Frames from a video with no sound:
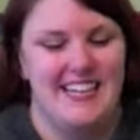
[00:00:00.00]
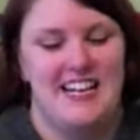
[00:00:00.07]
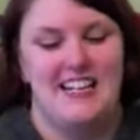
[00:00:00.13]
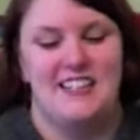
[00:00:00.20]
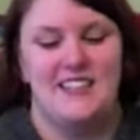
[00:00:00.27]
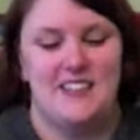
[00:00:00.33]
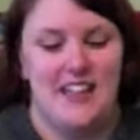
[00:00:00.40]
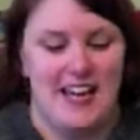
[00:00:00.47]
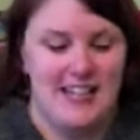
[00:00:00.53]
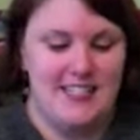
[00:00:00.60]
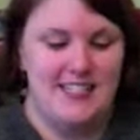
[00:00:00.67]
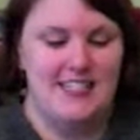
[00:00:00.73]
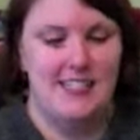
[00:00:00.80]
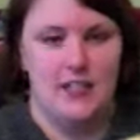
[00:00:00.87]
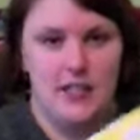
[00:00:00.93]
So
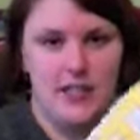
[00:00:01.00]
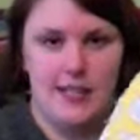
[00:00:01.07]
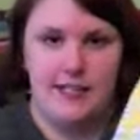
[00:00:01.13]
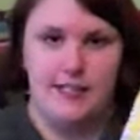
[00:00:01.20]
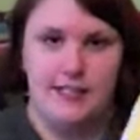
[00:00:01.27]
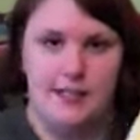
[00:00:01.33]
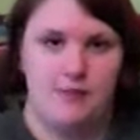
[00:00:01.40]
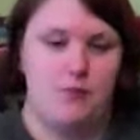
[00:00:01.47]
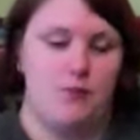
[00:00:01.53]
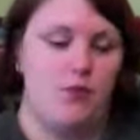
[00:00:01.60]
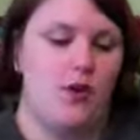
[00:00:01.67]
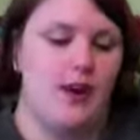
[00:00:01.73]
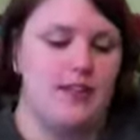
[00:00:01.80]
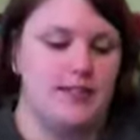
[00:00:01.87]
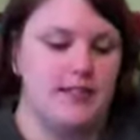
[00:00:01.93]
that's
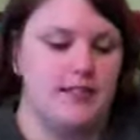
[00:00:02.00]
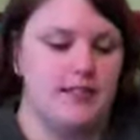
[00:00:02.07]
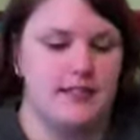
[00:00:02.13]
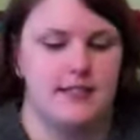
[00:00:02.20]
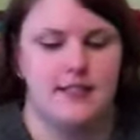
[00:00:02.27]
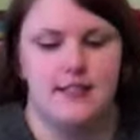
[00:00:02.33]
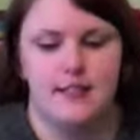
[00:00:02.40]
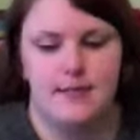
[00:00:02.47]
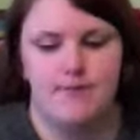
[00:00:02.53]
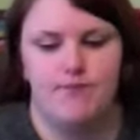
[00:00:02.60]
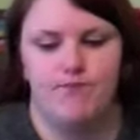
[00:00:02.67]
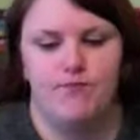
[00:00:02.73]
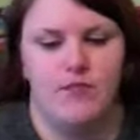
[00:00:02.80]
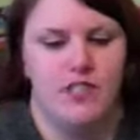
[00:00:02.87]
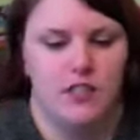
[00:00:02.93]
prizes,
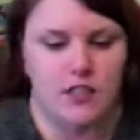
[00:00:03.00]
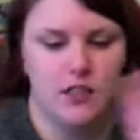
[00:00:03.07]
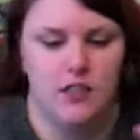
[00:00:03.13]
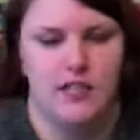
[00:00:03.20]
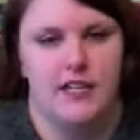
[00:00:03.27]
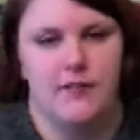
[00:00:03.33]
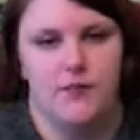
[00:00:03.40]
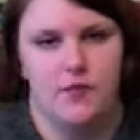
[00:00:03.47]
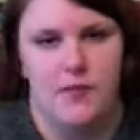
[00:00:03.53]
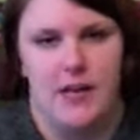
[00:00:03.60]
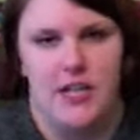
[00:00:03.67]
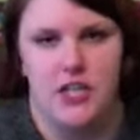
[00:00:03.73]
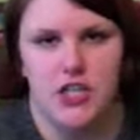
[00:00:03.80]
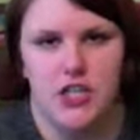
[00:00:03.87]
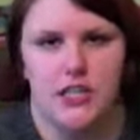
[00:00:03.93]
knit along
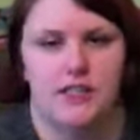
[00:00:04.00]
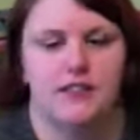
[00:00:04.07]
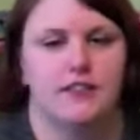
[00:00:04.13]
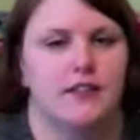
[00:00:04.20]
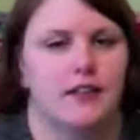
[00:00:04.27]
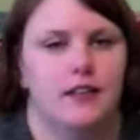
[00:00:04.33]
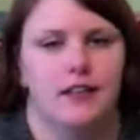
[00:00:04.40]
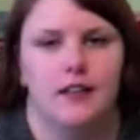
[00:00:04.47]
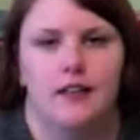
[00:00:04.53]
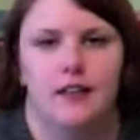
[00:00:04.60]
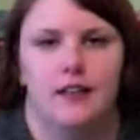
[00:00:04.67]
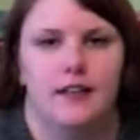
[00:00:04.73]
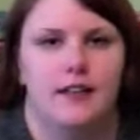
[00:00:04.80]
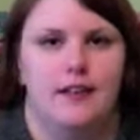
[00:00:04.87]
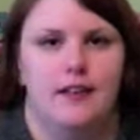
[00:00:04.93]
information.
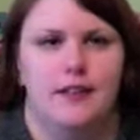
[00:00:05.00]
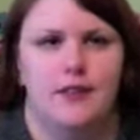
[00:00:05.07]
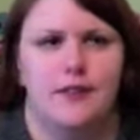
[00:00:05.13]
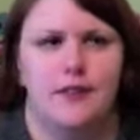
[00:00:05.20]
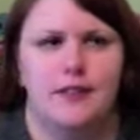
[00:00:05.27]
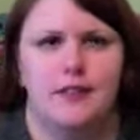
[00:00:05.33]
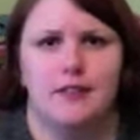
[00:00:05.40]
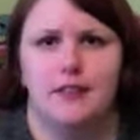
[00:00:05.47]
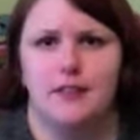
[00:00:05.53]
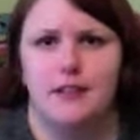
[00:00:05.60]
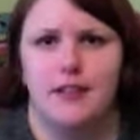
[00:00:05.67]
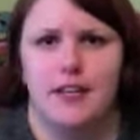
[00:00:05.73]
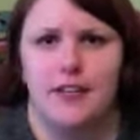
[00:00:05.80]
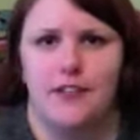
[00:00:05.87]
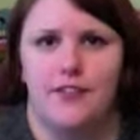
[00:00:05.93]
Doing this a little
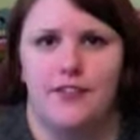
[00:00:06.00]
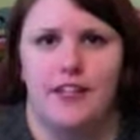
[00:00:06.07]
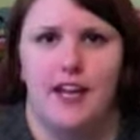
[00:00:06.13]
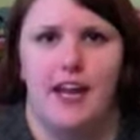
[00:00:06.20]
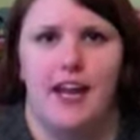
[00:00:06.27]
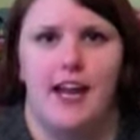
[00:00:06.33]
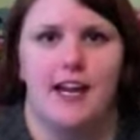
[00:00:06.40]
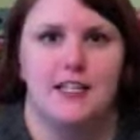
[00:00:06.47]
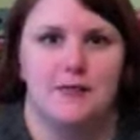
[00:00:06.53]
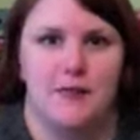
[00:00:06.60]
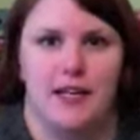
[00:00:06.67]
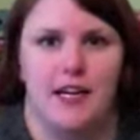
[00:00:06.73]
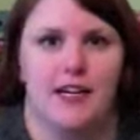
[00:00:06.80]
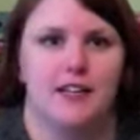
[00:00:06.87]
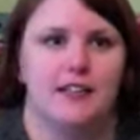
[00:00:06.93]
later in the day has
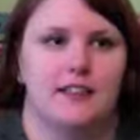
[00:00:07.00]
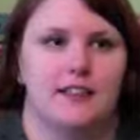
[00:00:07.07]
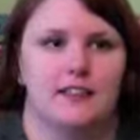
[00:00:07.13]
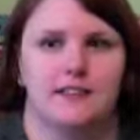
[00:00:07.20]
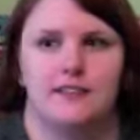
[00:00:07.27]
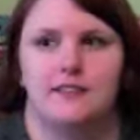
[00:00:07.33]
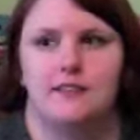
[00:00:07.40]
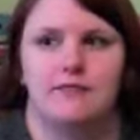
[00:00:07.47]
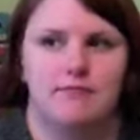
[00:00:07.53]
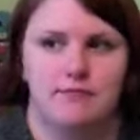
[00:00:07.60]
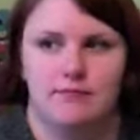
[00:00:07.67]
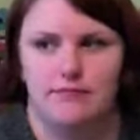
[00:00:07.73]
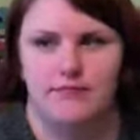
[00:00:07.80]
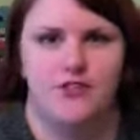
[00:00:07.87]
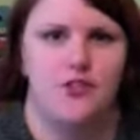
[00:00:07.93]
me kind of
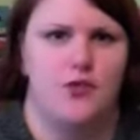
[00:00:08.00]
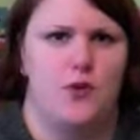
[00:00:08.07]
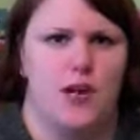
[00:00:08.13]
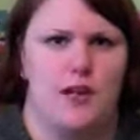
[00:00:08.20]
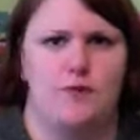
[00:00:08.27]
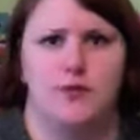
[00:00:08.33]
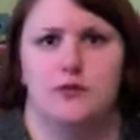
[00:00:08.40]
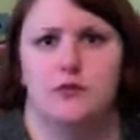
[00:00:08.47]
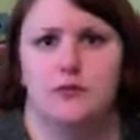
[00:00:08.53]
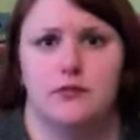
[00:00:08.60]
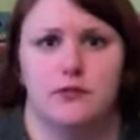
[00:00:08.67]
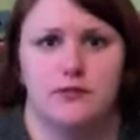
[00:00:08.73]
scrambled.